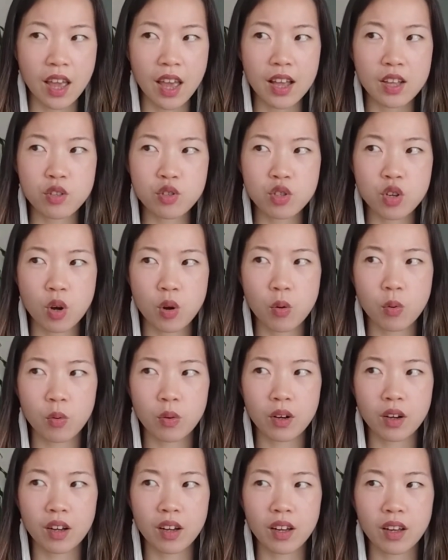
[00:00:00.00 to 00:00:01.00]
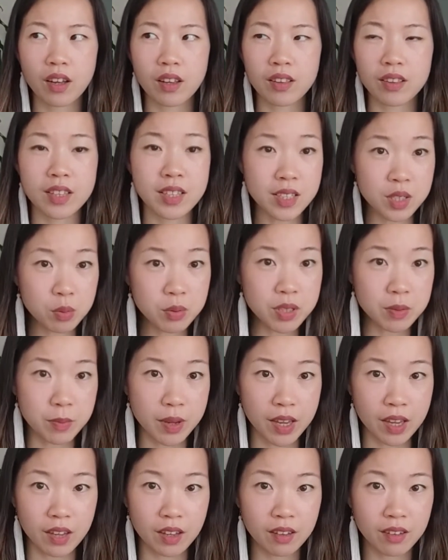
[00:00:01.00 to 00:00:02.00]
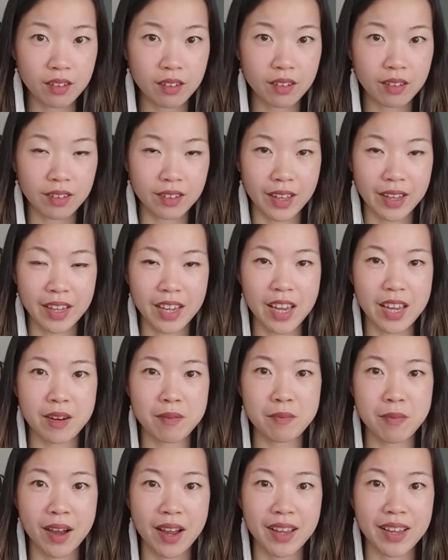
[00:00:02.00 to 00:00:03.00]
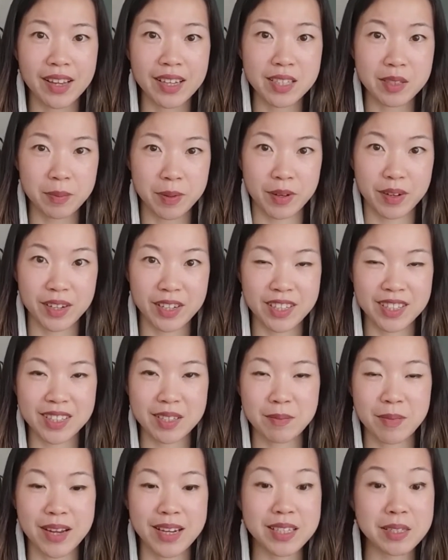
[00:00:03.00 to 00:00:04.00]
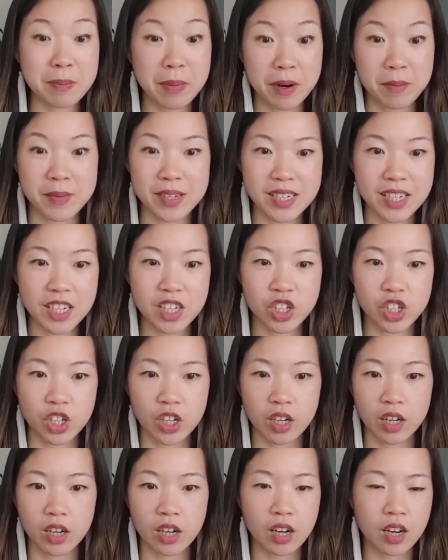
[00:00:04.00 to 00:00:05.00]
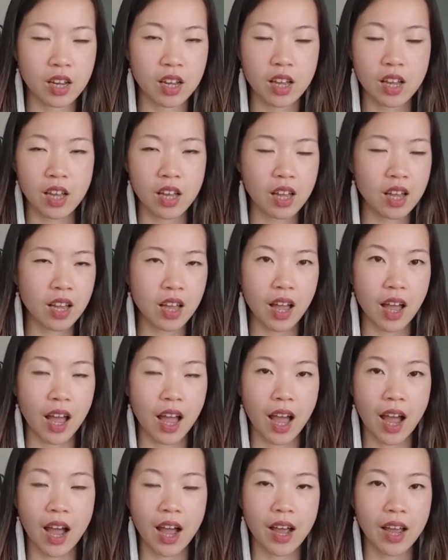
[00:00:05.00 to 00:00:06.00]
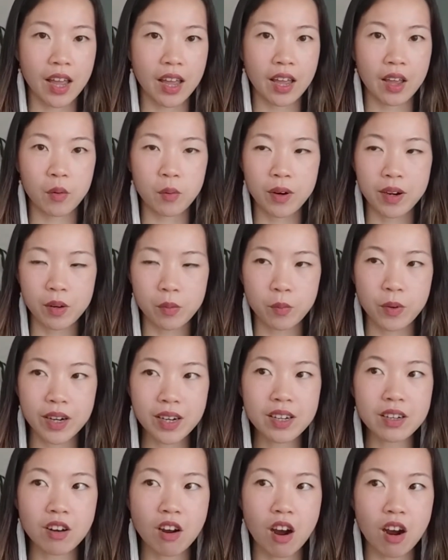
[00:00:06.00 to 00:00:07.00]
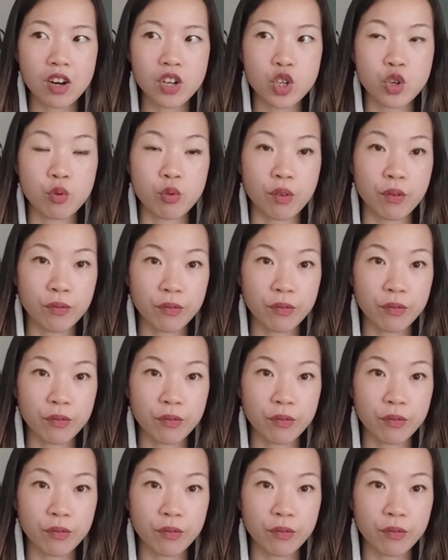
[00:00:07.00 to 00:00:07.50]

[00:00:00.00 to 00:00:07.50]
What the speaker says: And so this was me, in my experience, in my experimentation, when it got to the